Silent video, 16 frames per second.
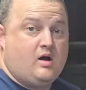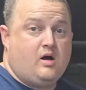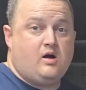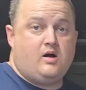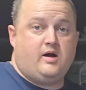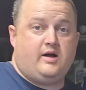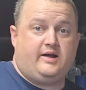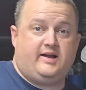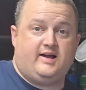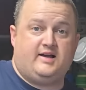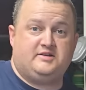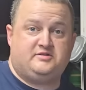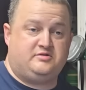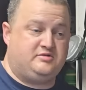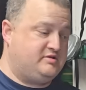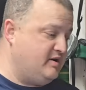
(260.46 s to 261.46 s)
All right,
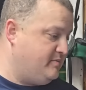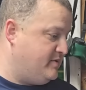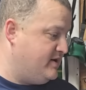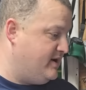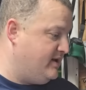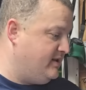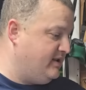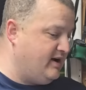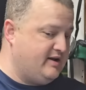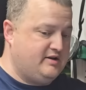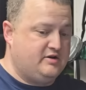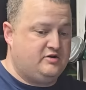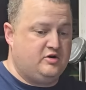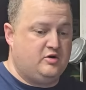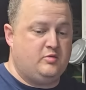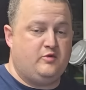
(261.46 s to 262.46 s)
guys, something I like to
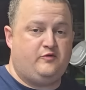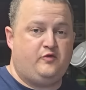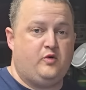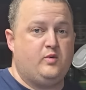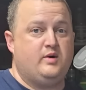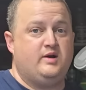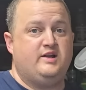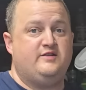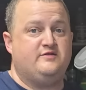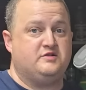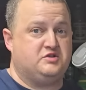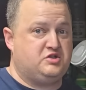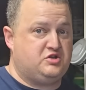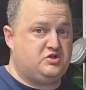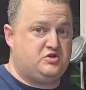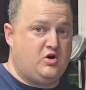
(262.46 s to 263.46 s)
do before we even
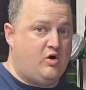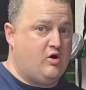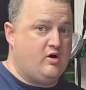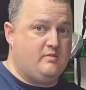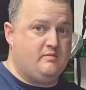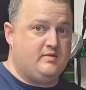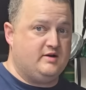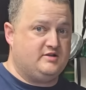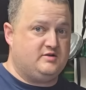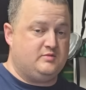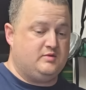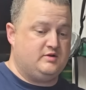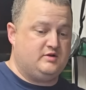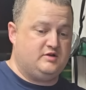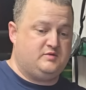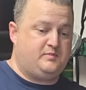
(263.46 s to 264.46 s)
start messing
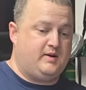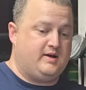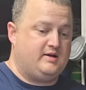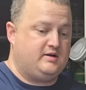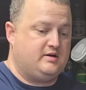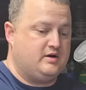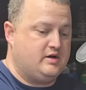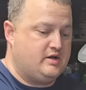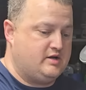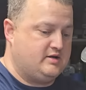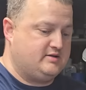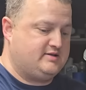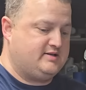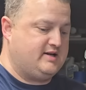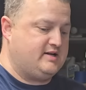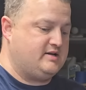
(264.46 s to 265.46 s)
with this paint gun and
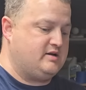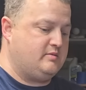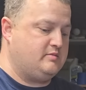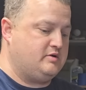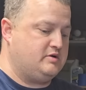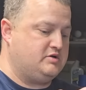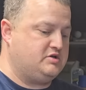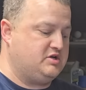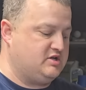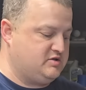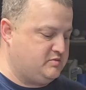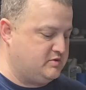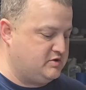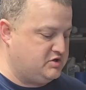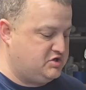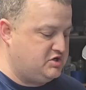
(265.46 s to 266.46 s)
setting up an
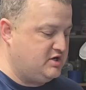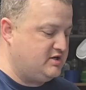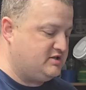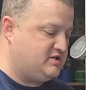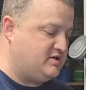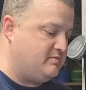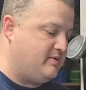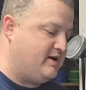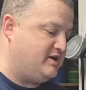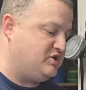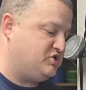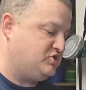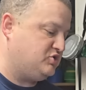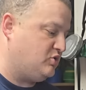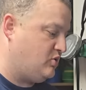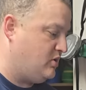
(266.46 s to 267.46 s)
adjustment, just to make
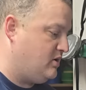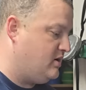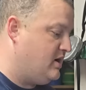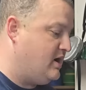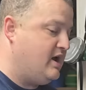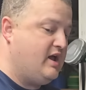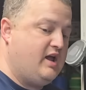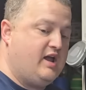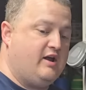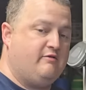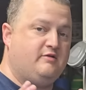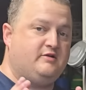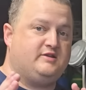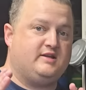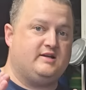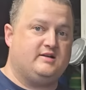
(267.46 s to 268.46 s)
sure
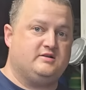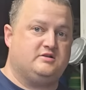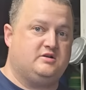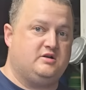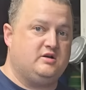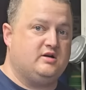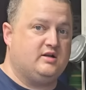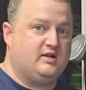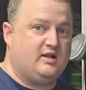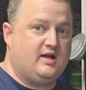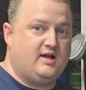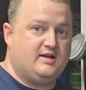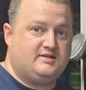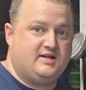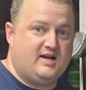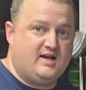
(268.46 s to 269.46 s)
everything is good. A
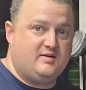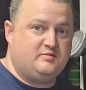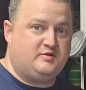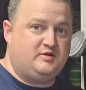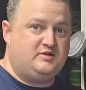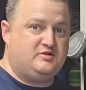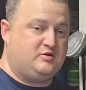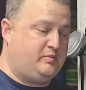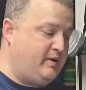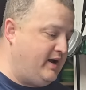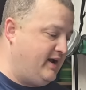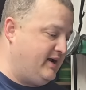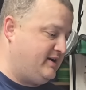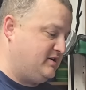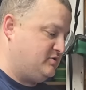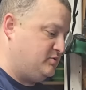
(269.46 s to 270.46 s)
lot of times these are
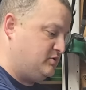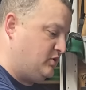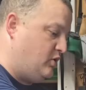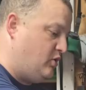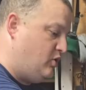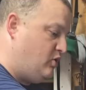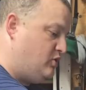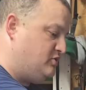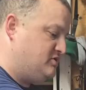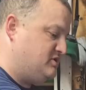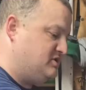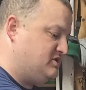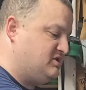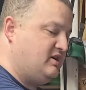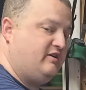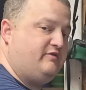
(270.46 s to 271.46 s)
packaged with oils and
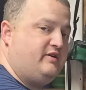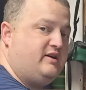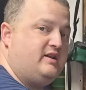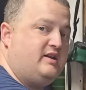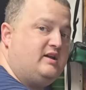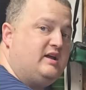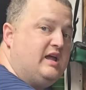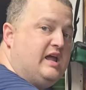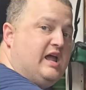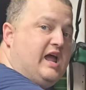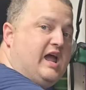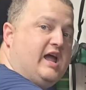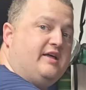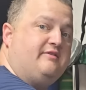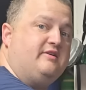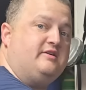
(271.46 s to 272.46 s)
stuff in it,
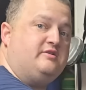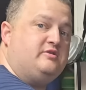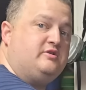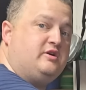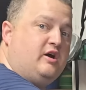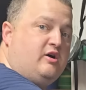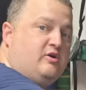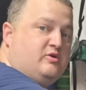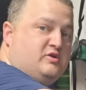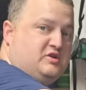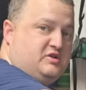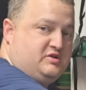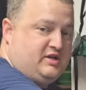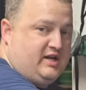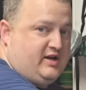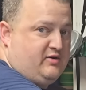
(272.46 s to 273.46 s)
and then you go to
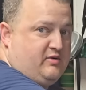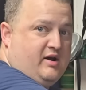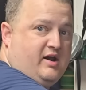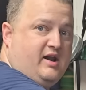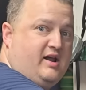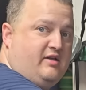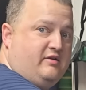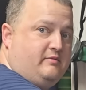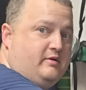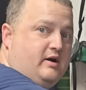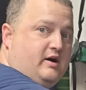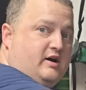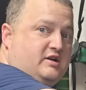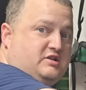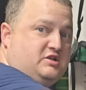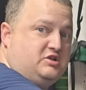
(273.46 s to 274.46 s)
take it right out of the
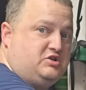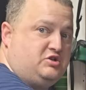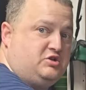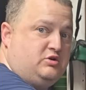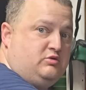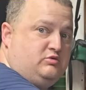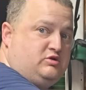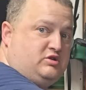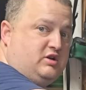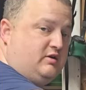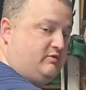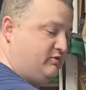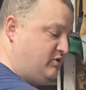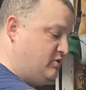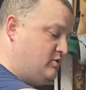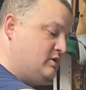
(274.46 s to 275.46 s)
box and shoot
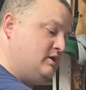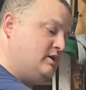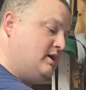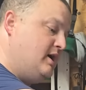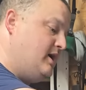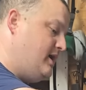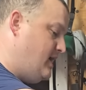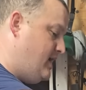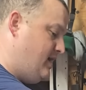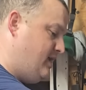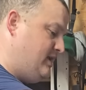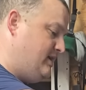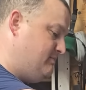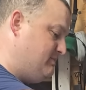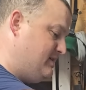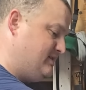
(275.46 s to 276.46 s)
stuff through it, and
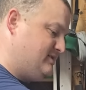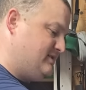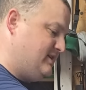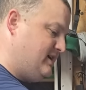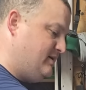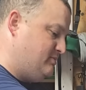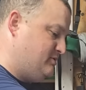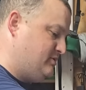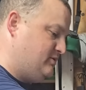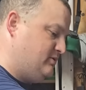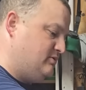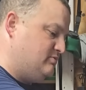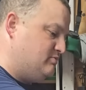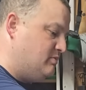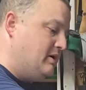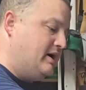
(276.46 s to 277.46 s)
it makes an
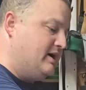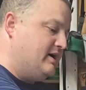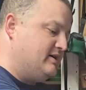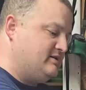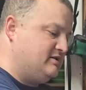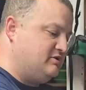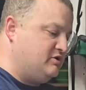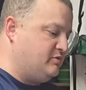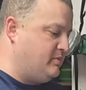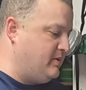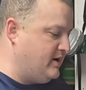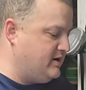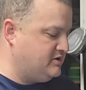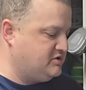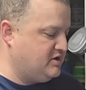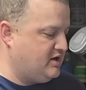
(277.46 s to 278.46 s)
absolute mess in your
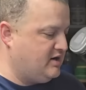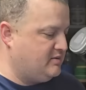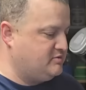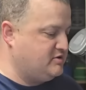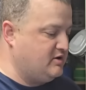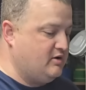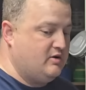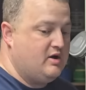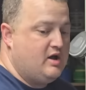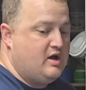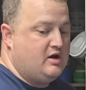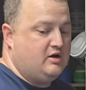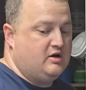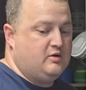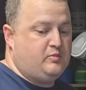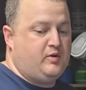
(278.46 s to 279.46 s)
paint job. So
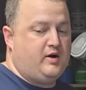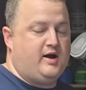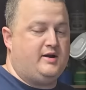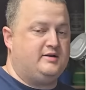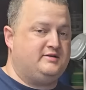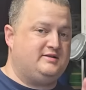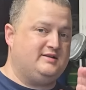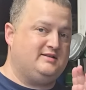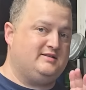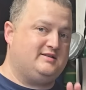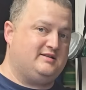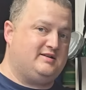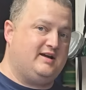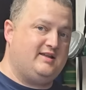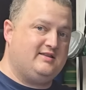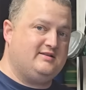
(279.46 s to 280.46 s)
good practice is to
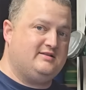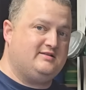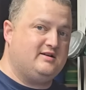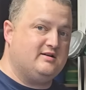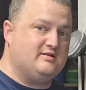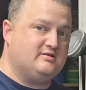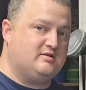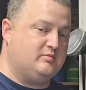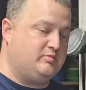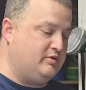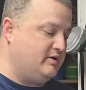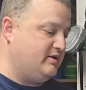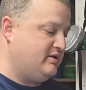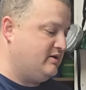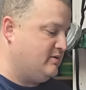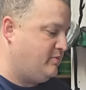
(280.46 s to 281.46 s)
take these guns
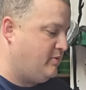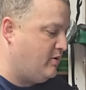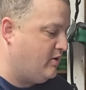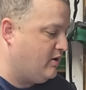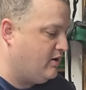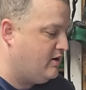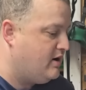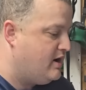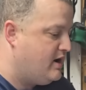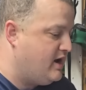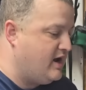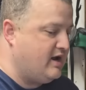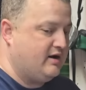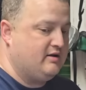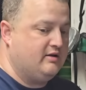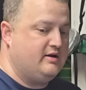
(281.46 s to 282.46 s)
completely apart
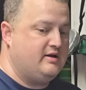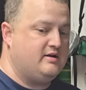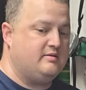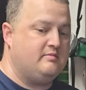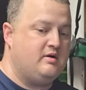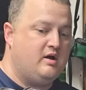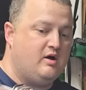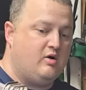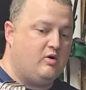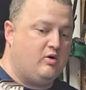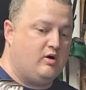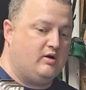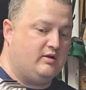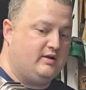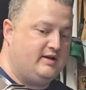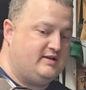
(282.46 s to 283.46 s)
and clean them, or
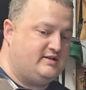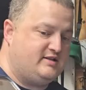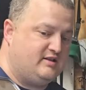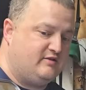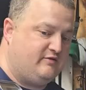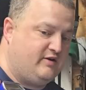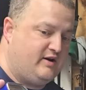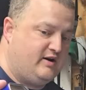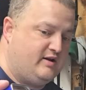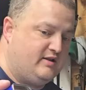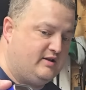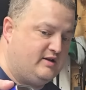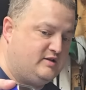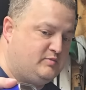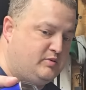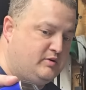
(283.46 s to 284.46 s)
at least, at the very
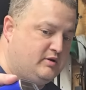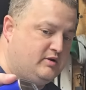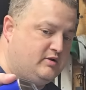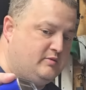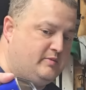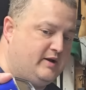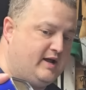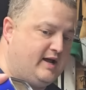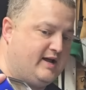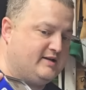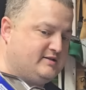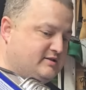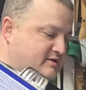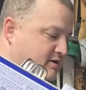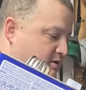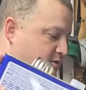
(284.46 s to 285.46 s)
least, put a little bit of
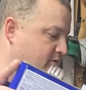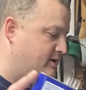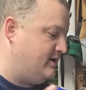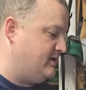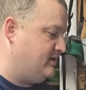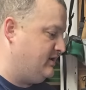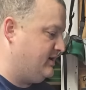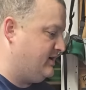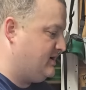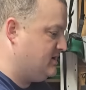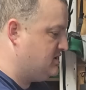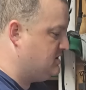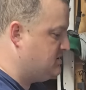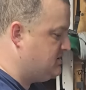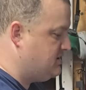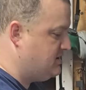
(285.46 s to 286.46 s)
acetone in it like I
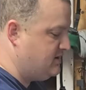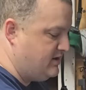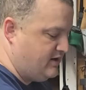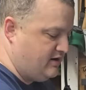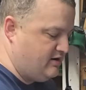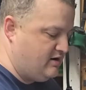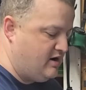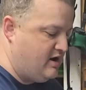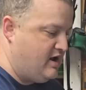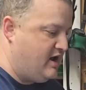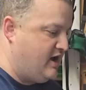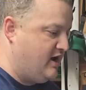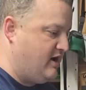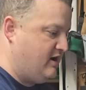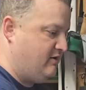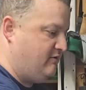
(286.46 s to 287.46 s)
just did there,
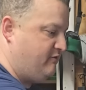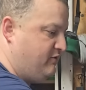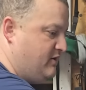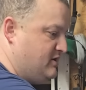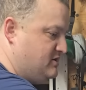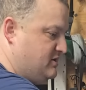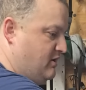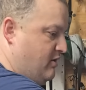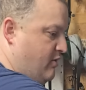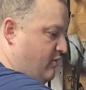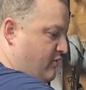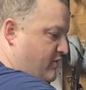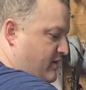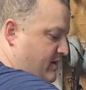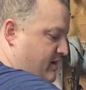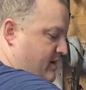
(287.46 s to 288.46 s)
and flush the whole
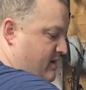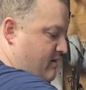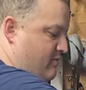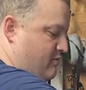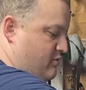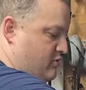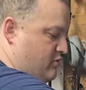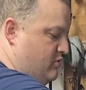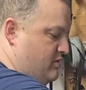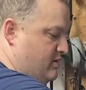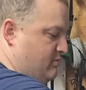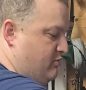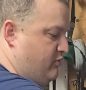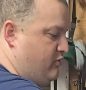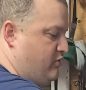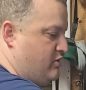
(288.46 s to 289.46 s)
thing out real quick
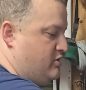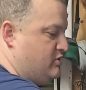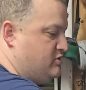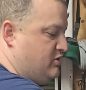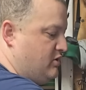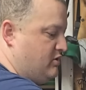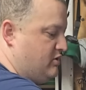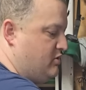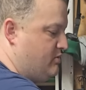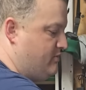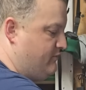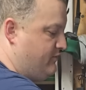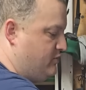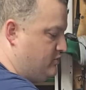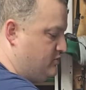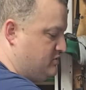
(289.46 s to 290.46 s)
before you start going
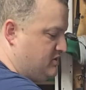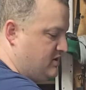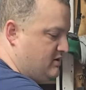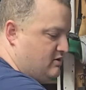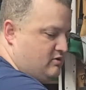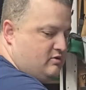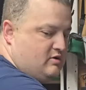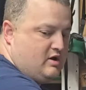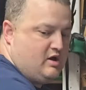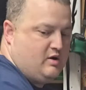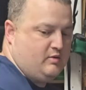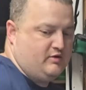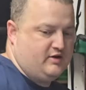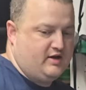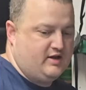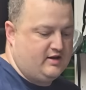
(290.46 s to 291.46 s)
full scale
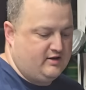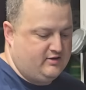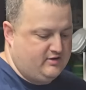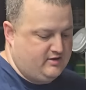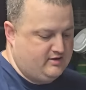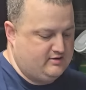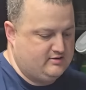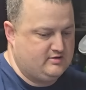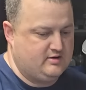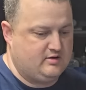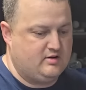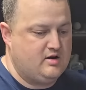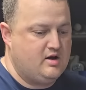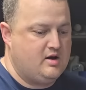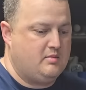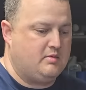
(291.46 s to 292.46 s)
anything. So I'm
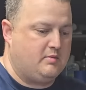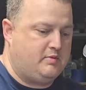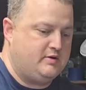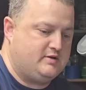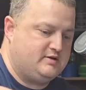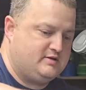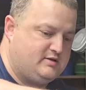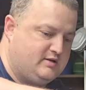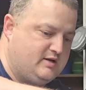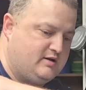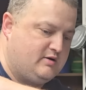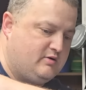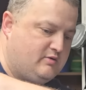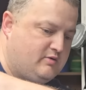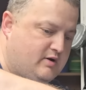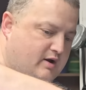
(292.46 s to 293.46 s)
going to put this lid
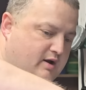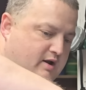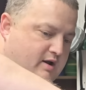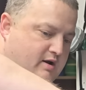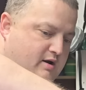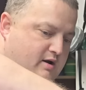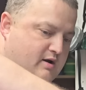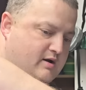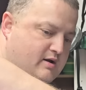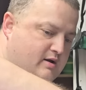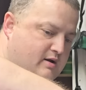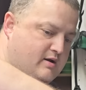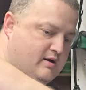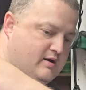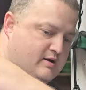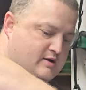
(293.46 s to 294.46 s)
on right here
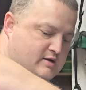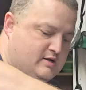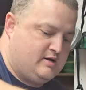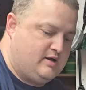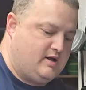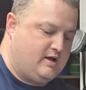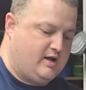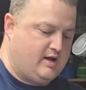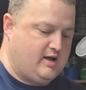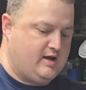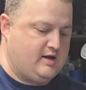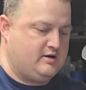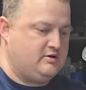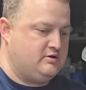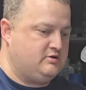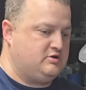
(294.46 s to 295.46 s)

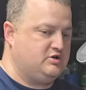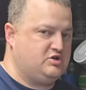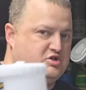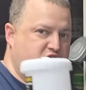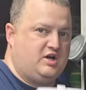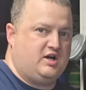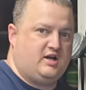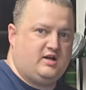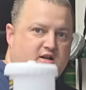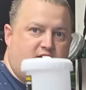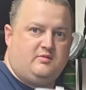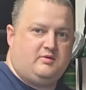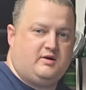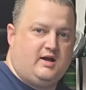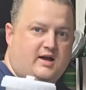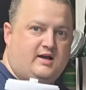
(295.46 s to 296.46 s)
and just shake it
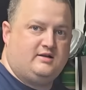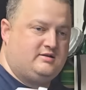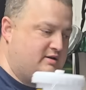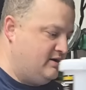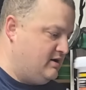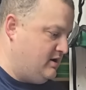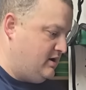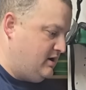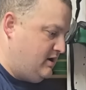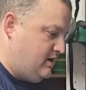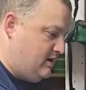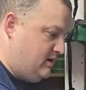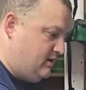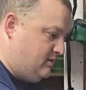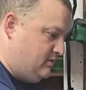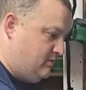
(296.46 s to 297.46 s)
up, guys.
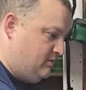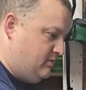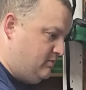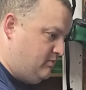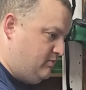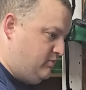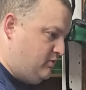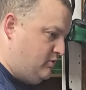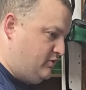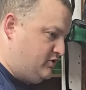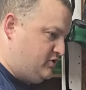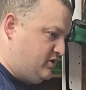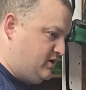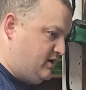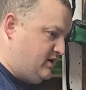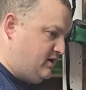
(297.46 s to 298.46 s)
Pull the
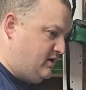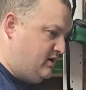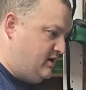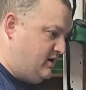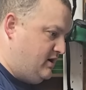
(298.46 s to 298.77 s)
trigger,